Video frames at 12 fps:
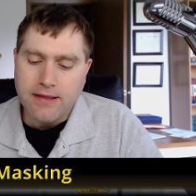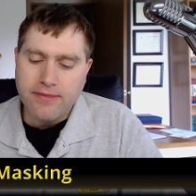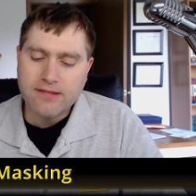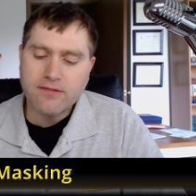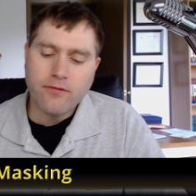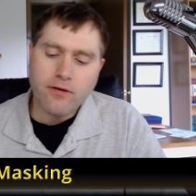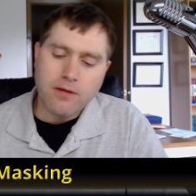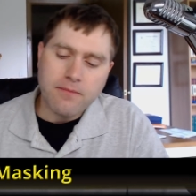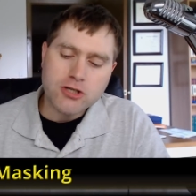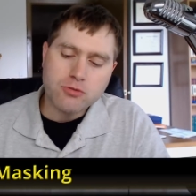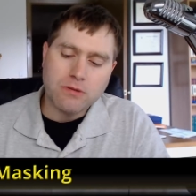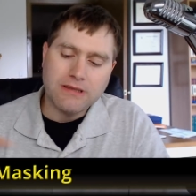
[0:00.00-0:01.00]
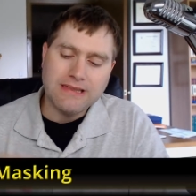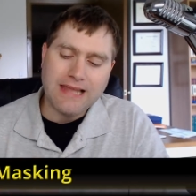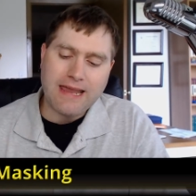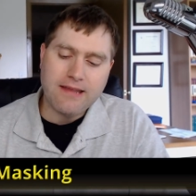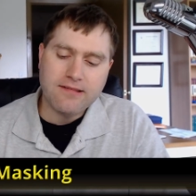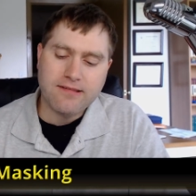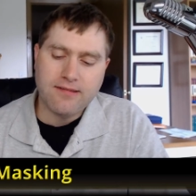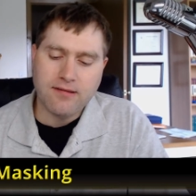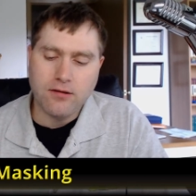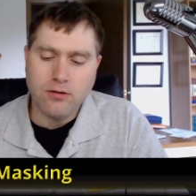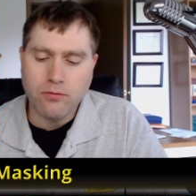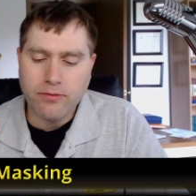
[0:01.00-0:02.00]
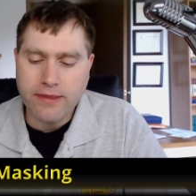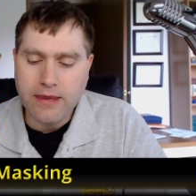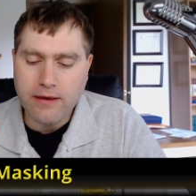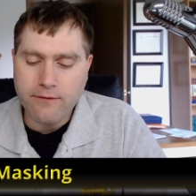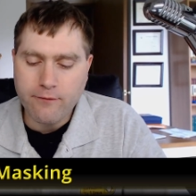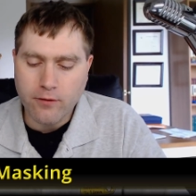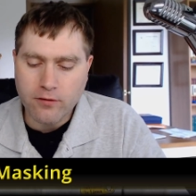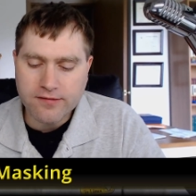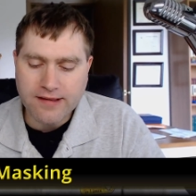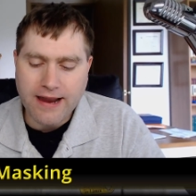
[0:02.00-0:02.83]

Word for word: This very much relates to the first